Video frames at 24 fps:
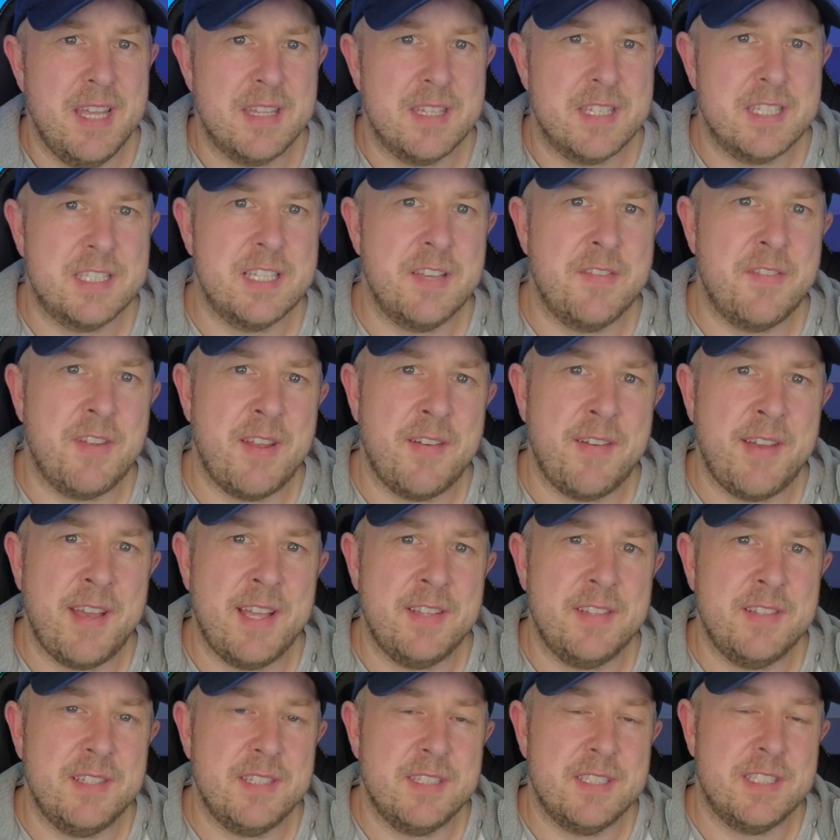
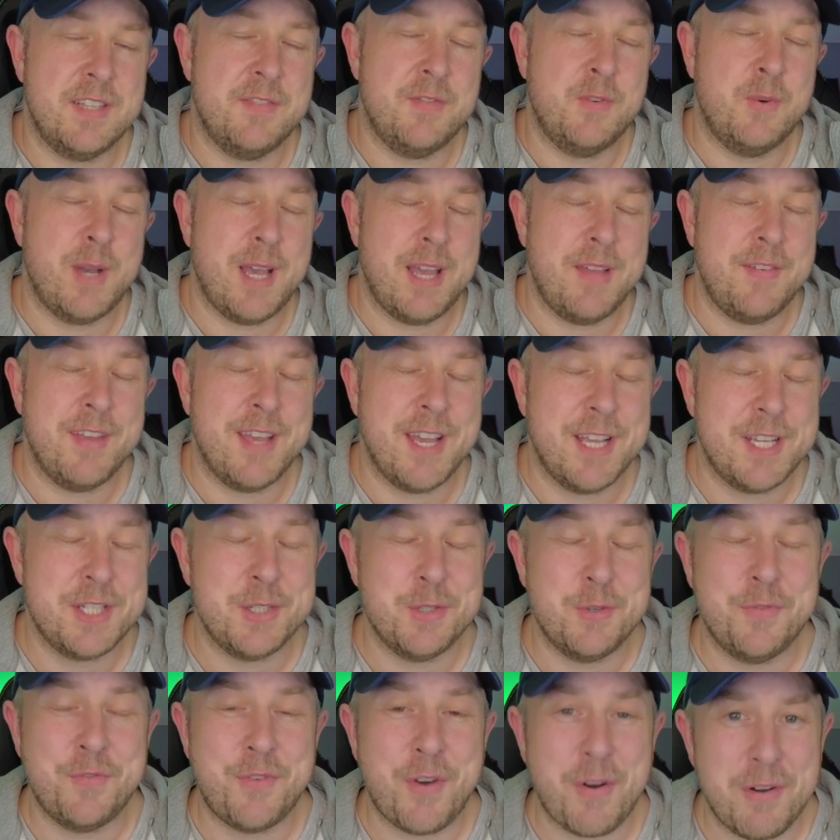the Civil
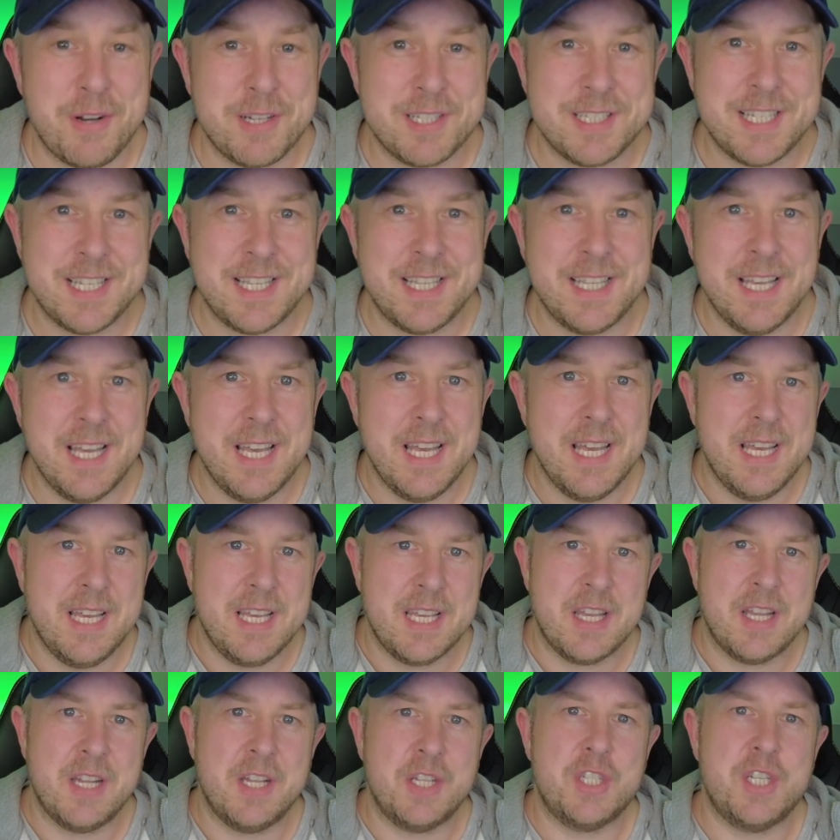Aviation Authority
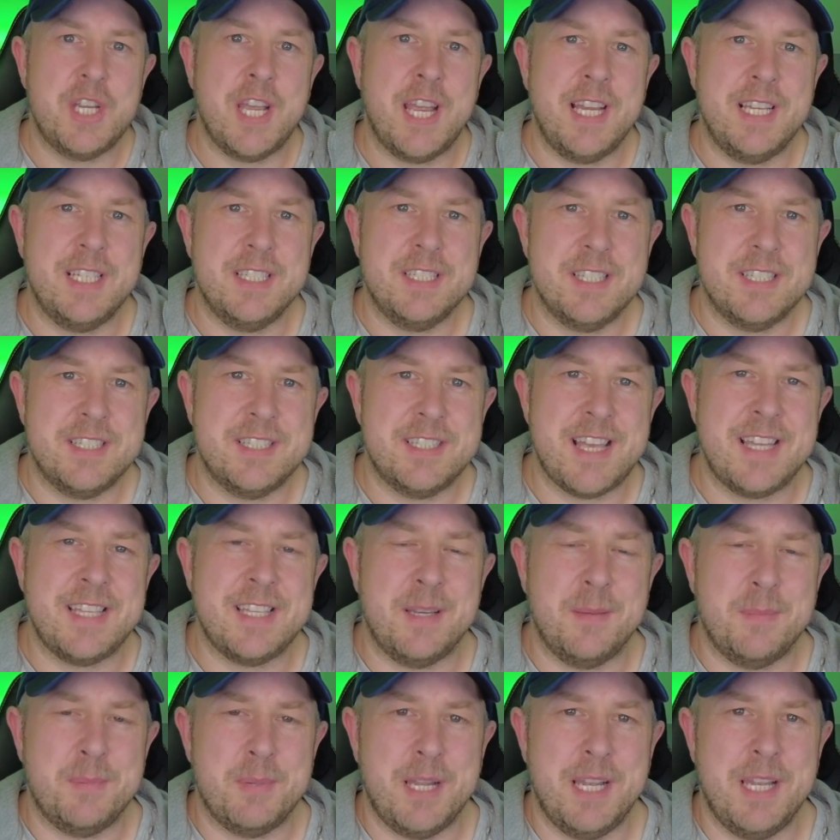kind of changed the
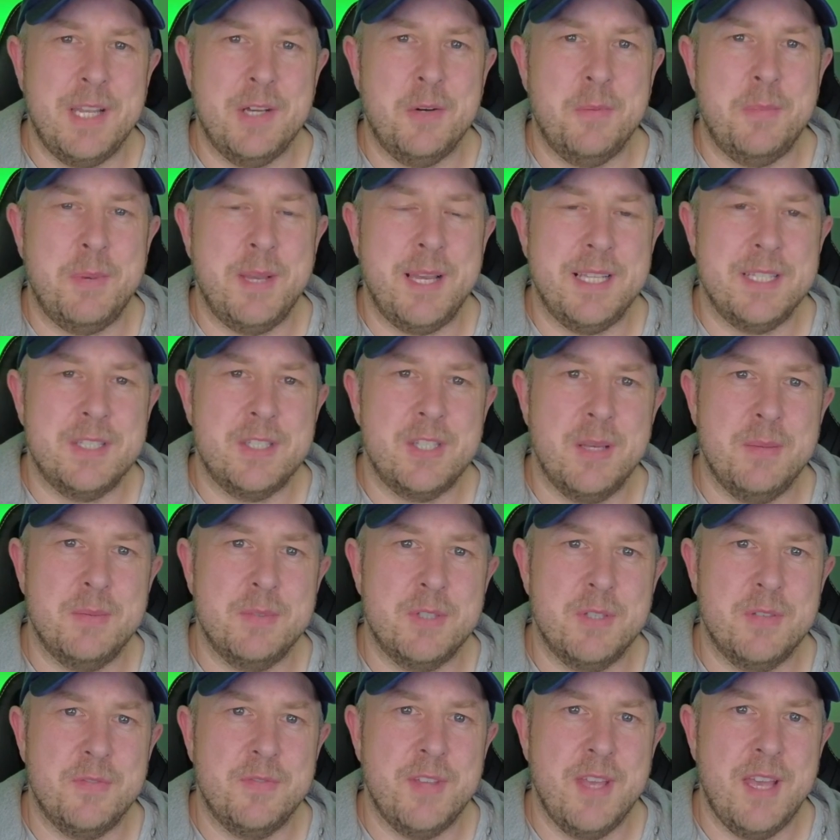setup a little bit in
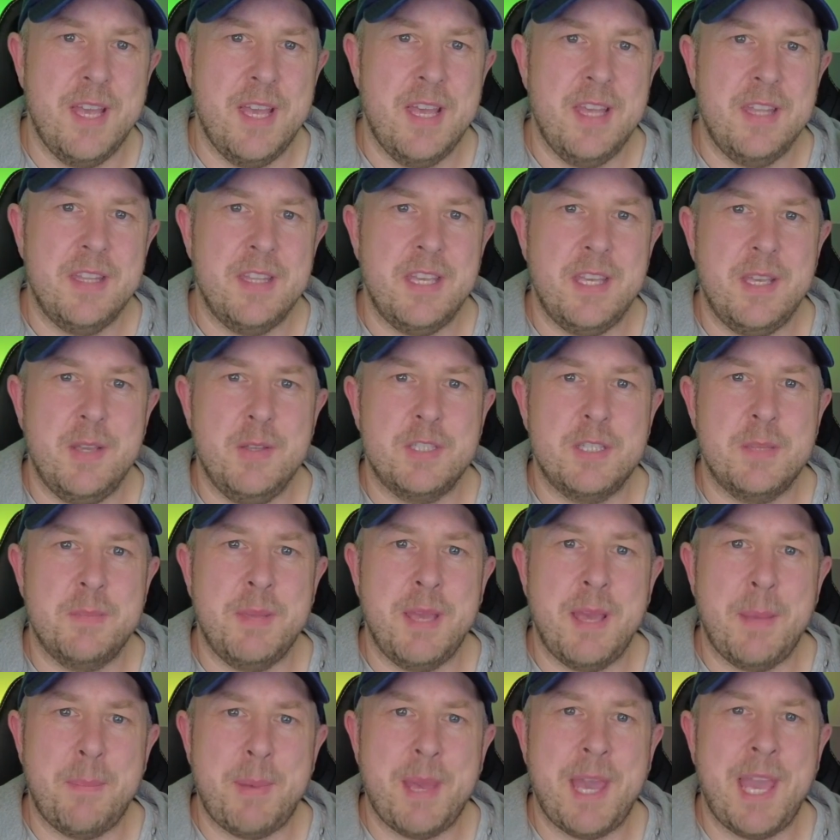terms of it used to
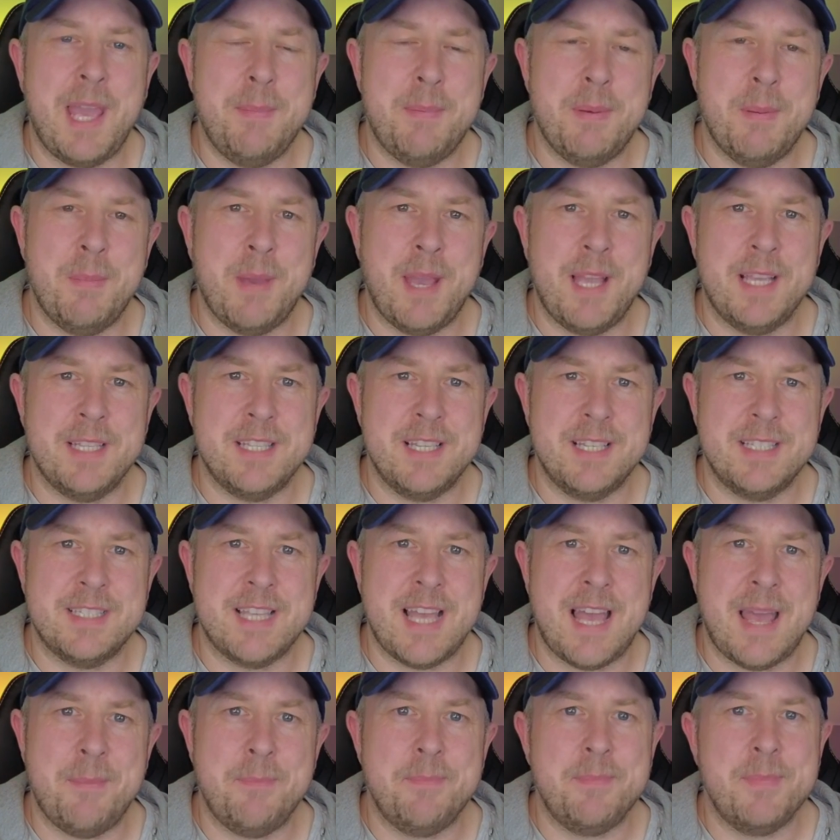be a paper-based
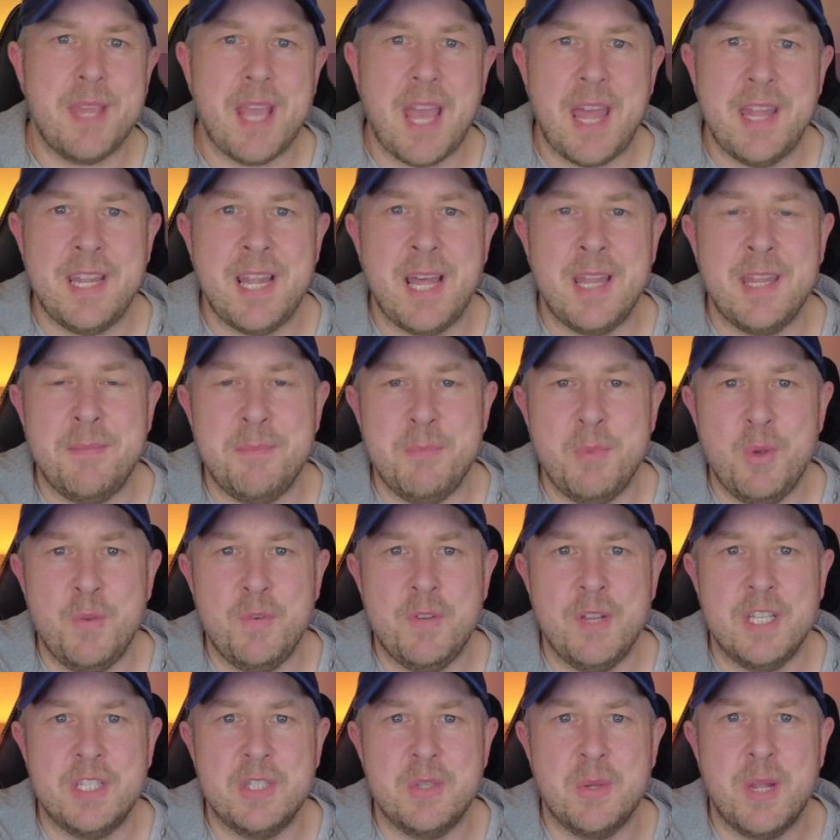exam and now they
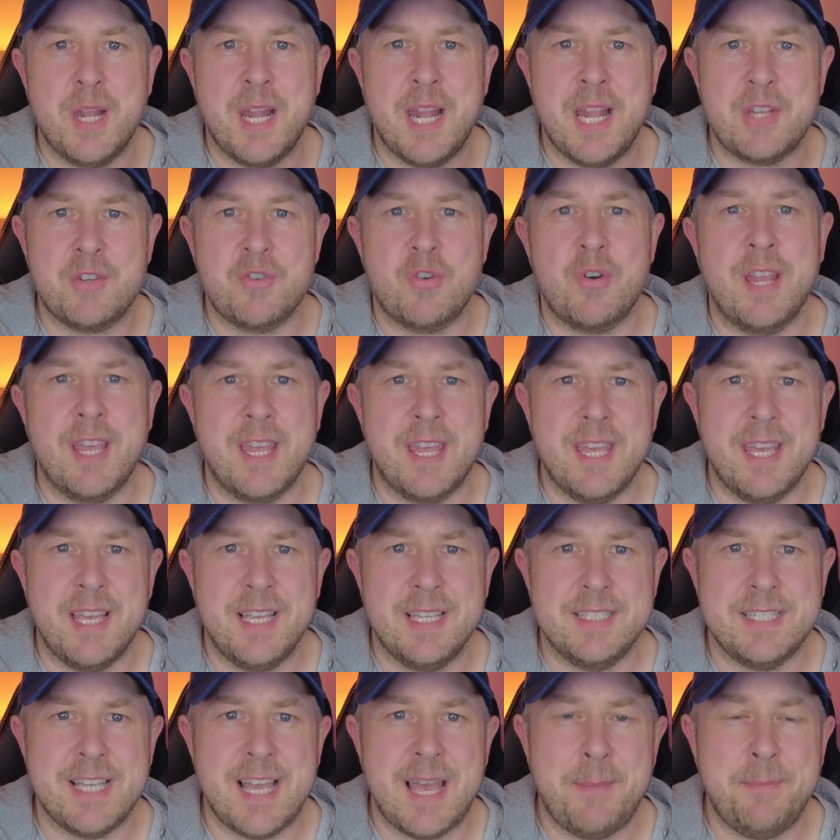moved it to an electronic
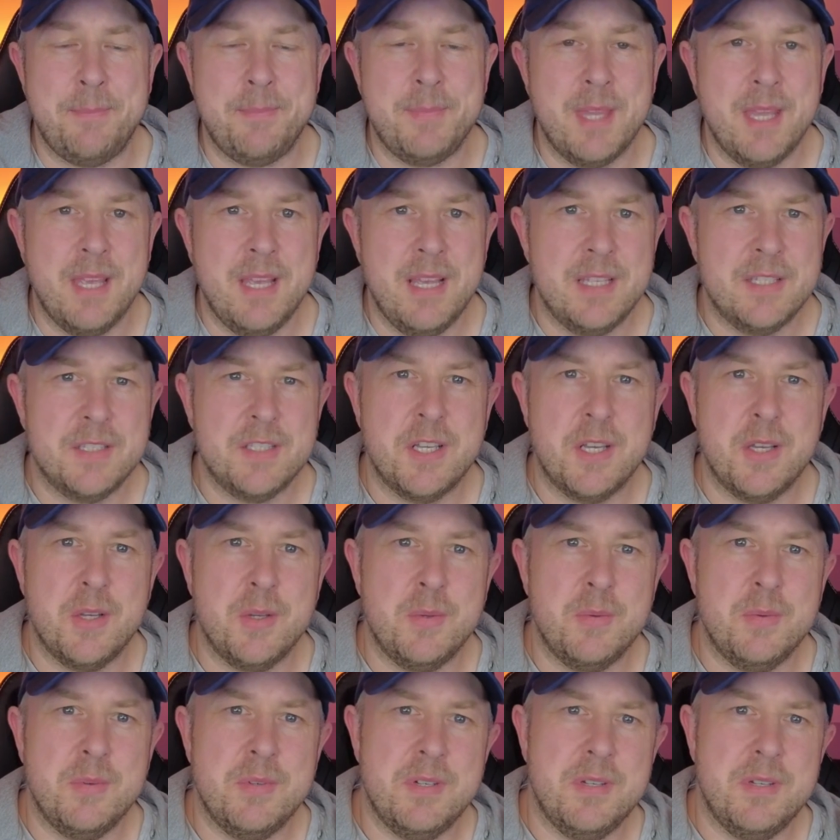exam. So